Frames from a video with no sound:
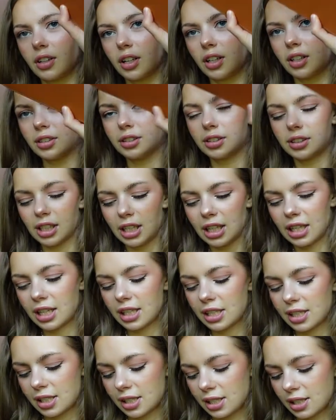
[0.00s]
got
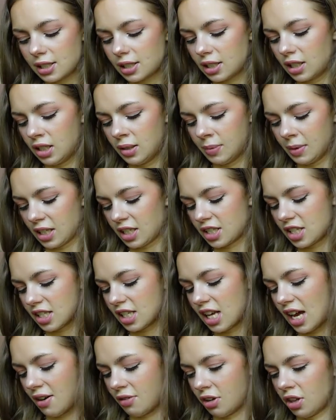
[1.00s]
this. Oh my gosh,
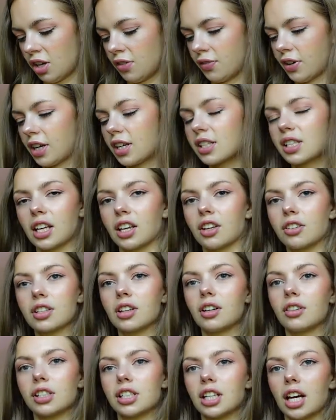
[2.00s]
there's hair all over it because I use
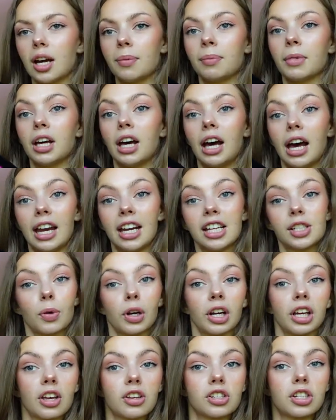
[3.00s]
it all the time. And it's
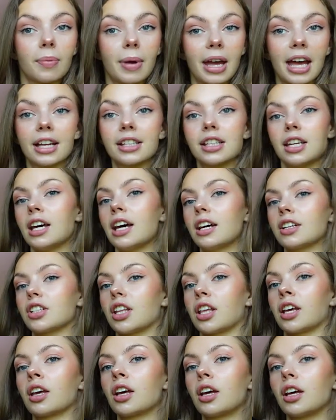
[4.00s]
what I used on my hair today
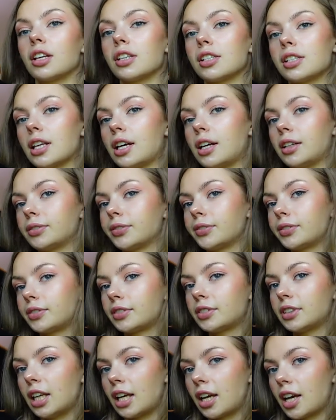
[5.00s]
actually. So
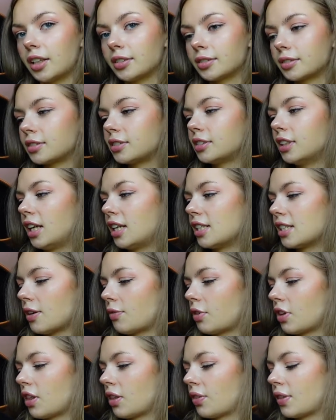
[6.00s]
there you go. That is
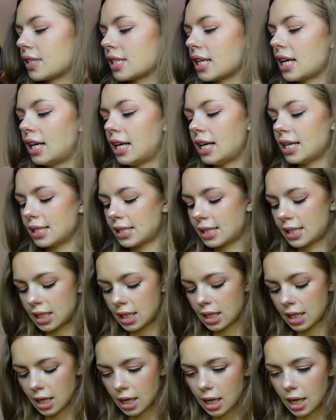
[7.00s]
everything that's in it.
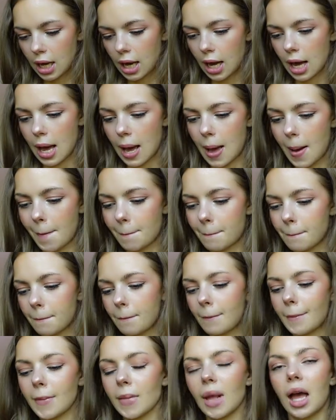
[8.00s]

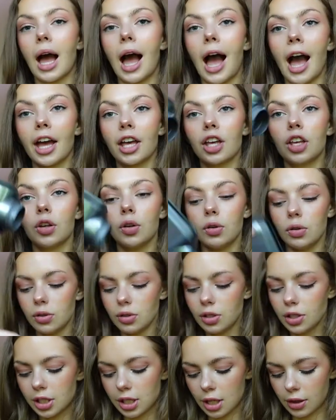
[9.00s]
I
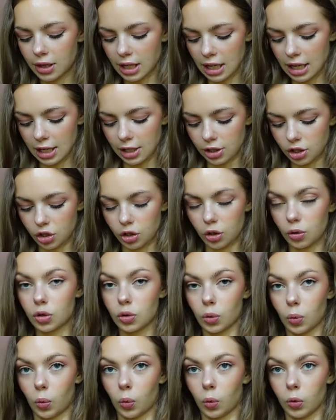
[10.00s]
use these two
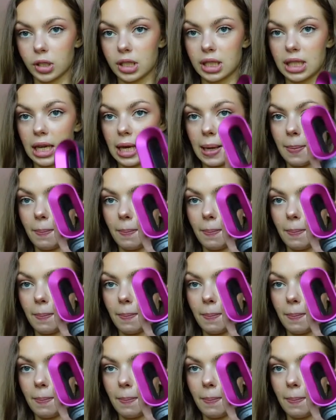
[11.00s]
tools the